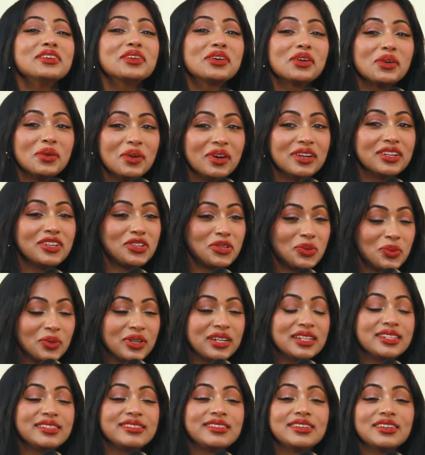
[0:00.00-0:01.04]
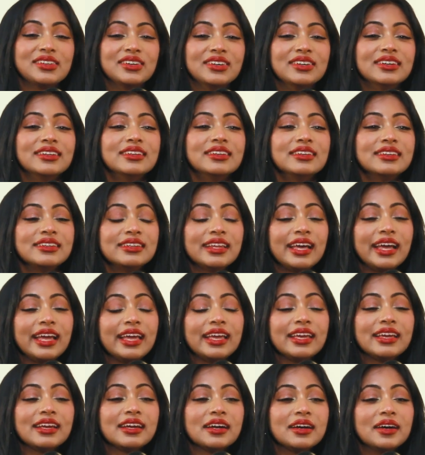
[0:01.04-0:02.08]
go on tours and all,
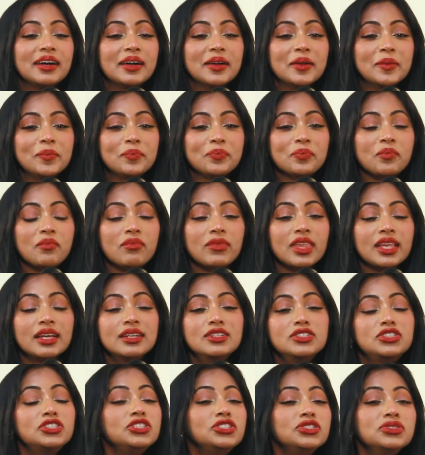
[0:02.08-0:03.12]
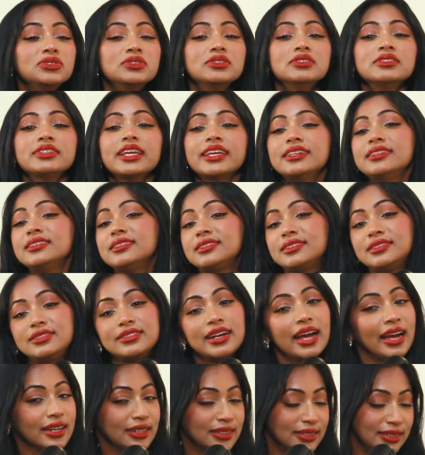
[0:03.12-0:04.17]
like, do you get
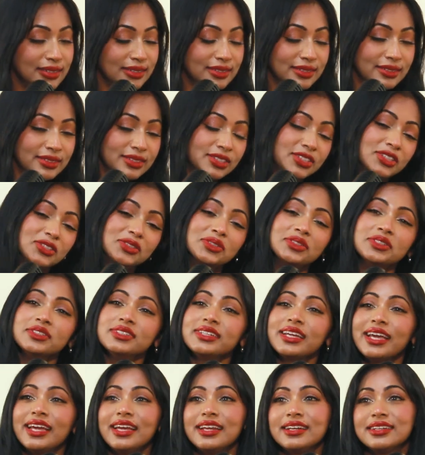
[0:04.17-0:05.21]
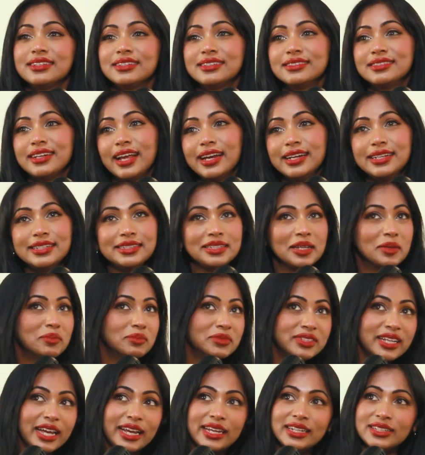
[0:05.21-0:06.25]
distracted? Do you get any
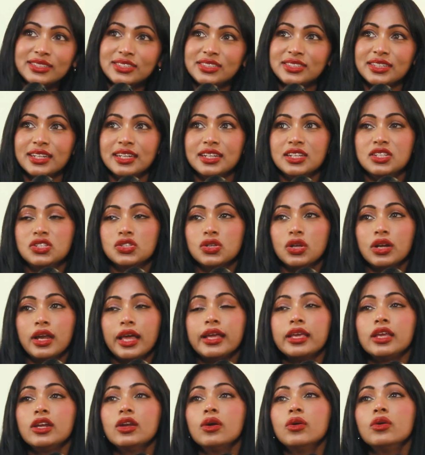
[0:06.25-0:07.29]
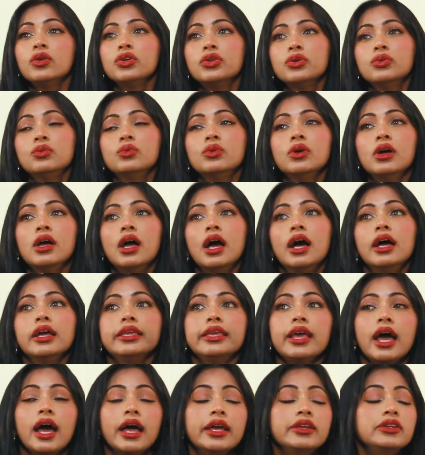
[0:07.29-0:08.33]
temptations, or like,
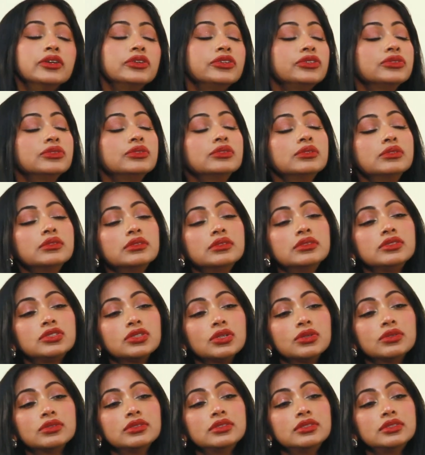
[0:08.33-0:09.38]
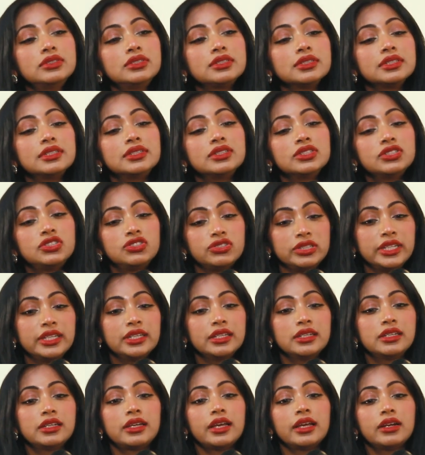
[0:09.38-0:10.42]
I know you don't
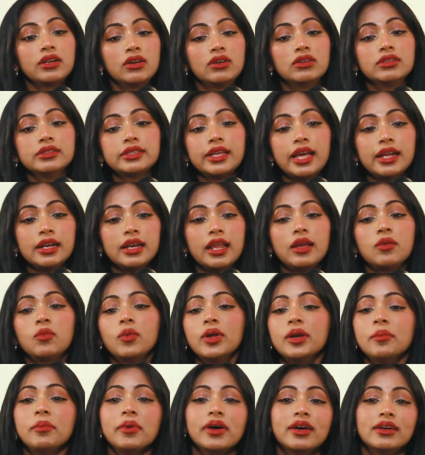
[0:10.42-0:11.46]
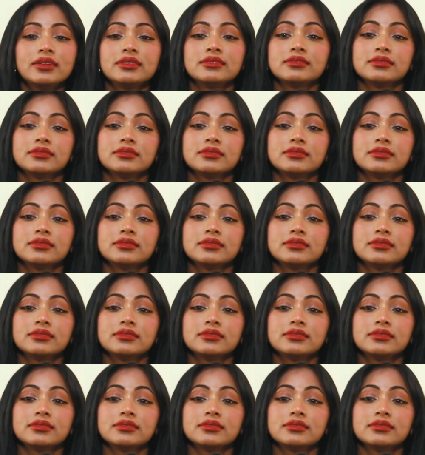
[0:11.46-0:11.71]
drink and all that. Like, what about